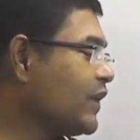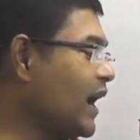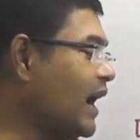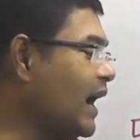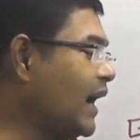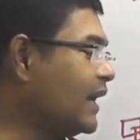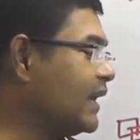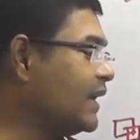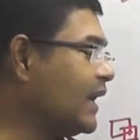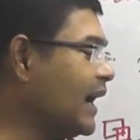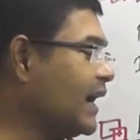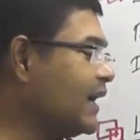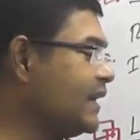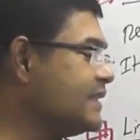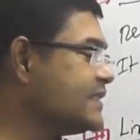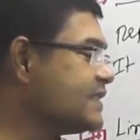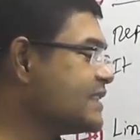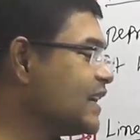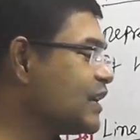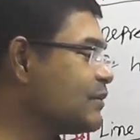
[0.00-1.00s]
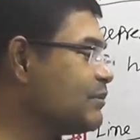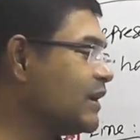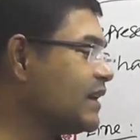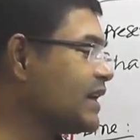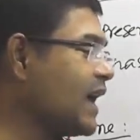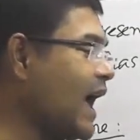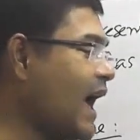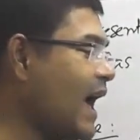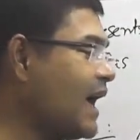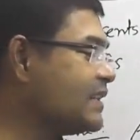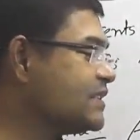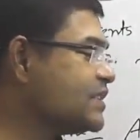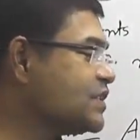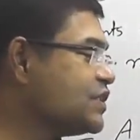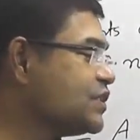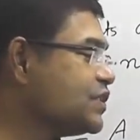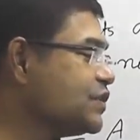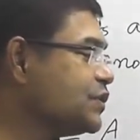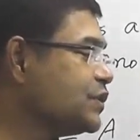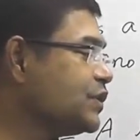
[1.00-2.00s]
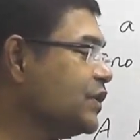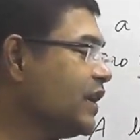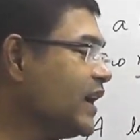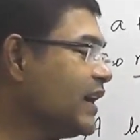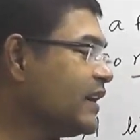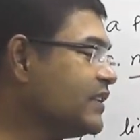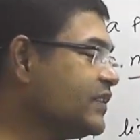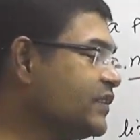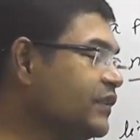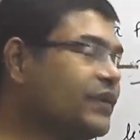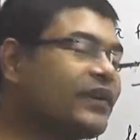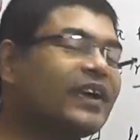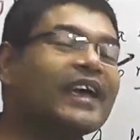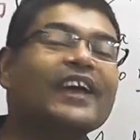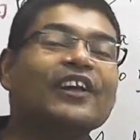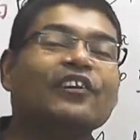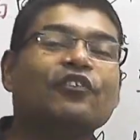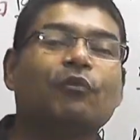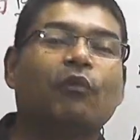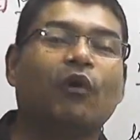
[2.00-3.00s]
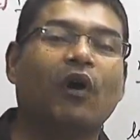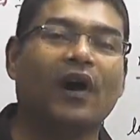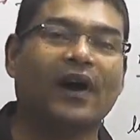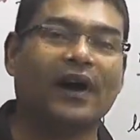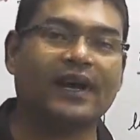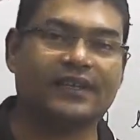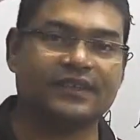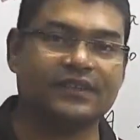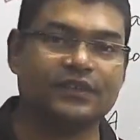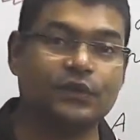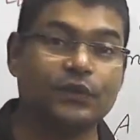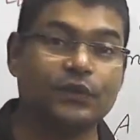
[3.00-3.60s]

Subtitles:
A line segment has two end point.